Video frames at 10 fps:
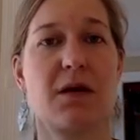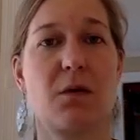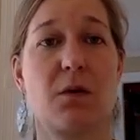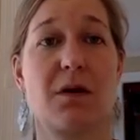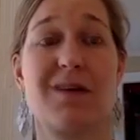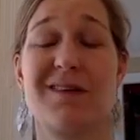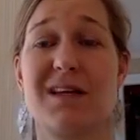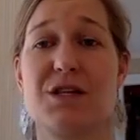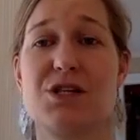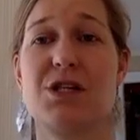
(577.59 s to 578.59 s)
or even
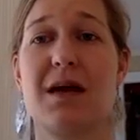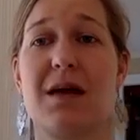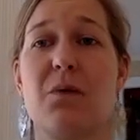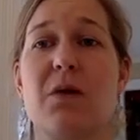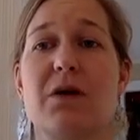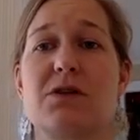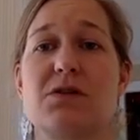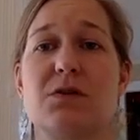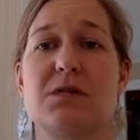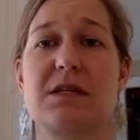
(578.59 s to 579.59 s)
each day where
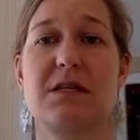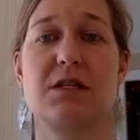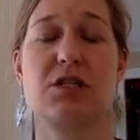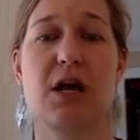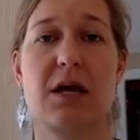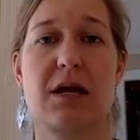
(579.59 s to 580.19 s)
students get to check